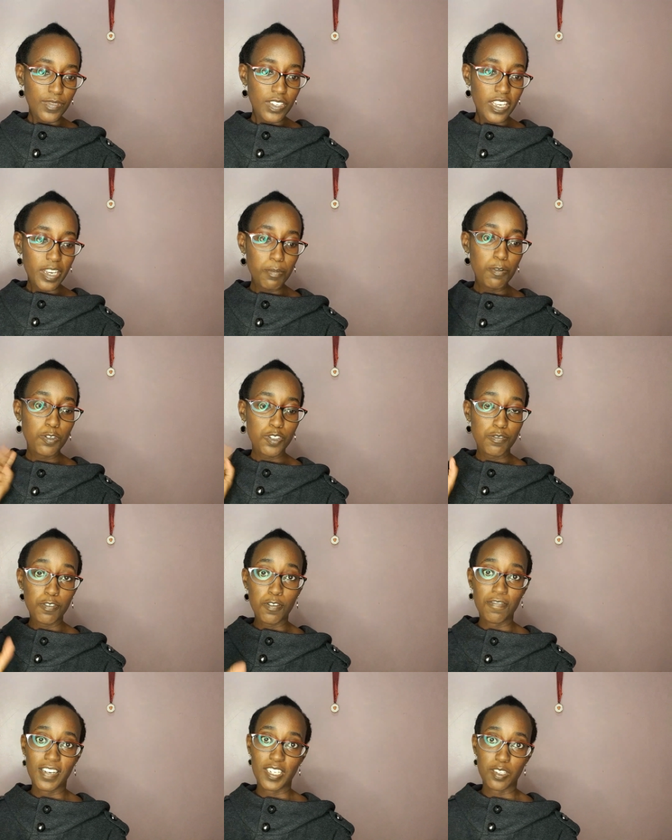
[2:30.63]
Hebrews
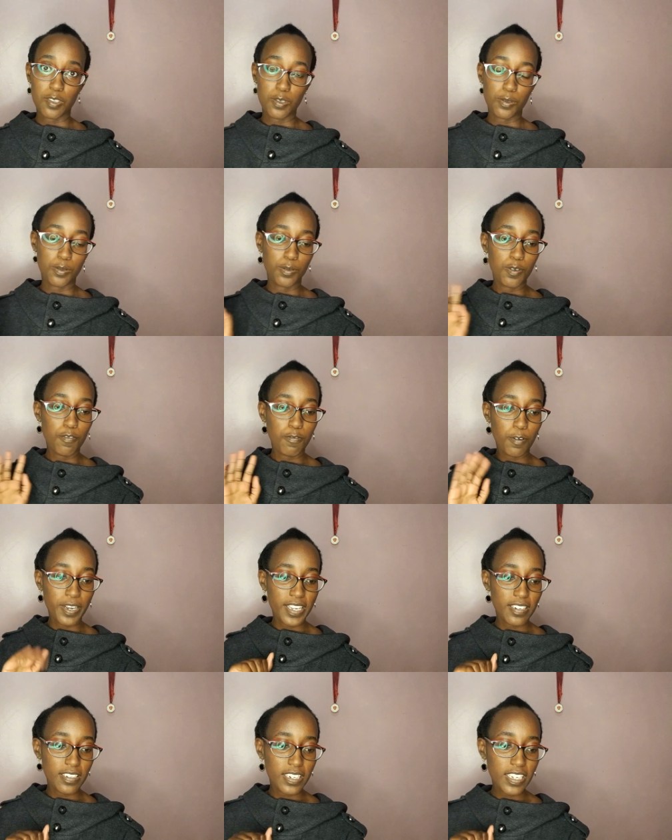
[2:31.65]
4 verse 2. For
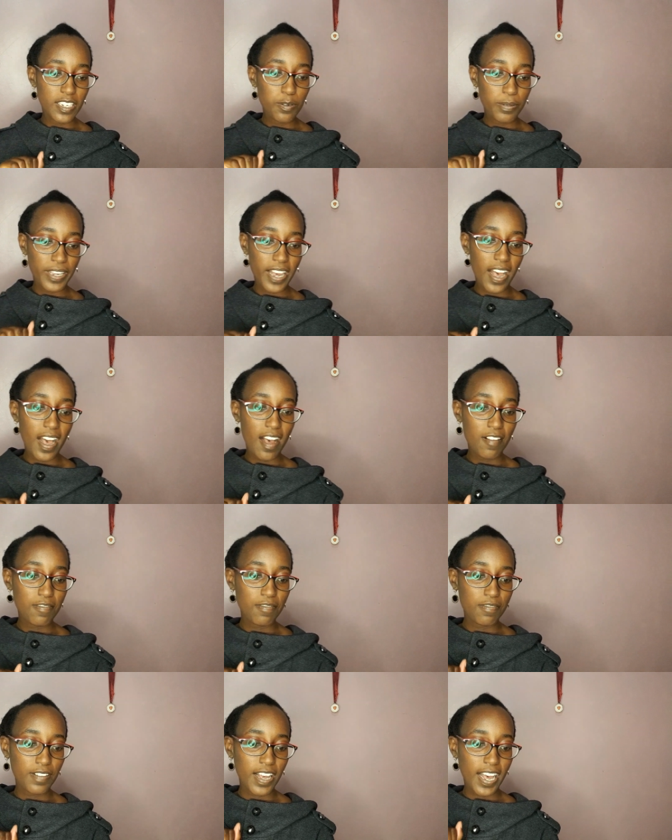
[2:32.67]
indeed we
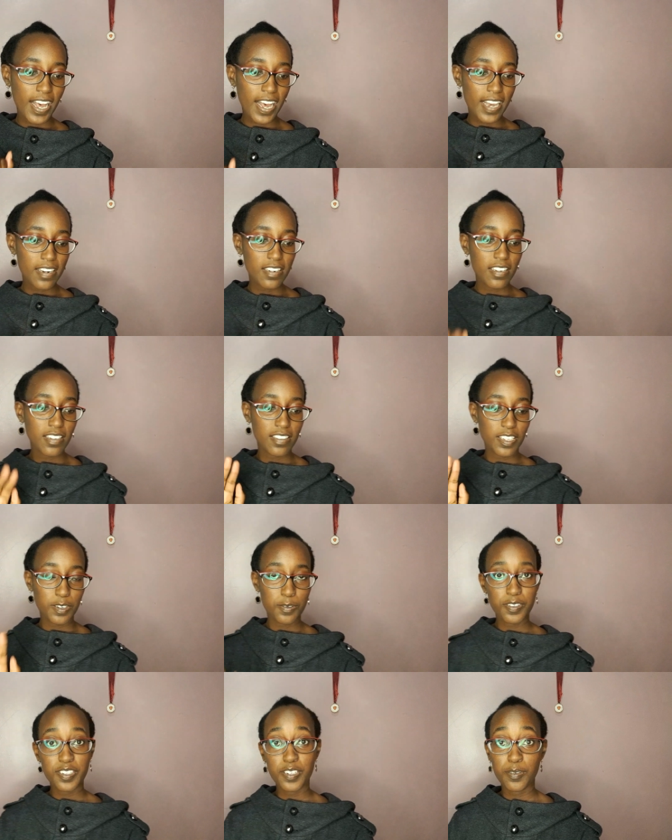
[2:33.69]
have had the
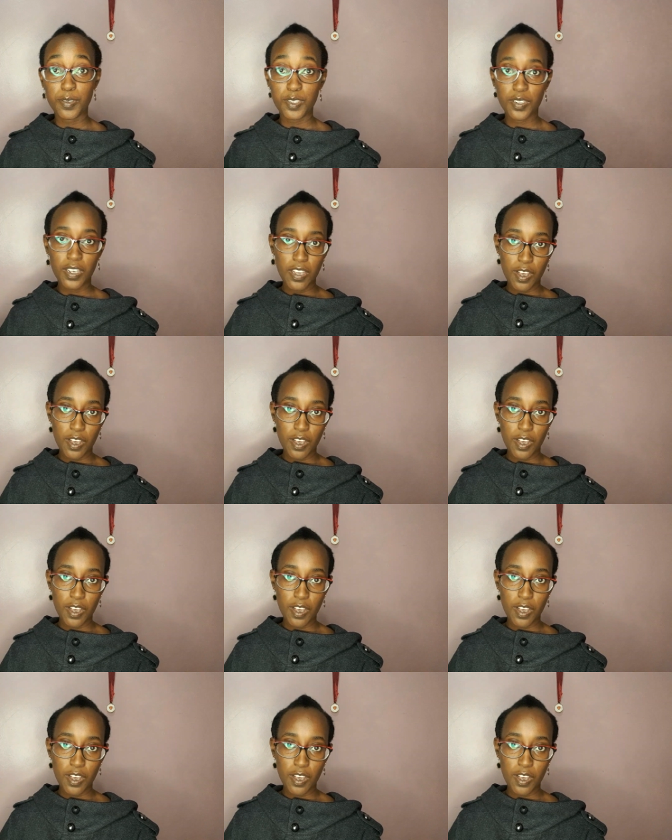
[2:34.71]
good news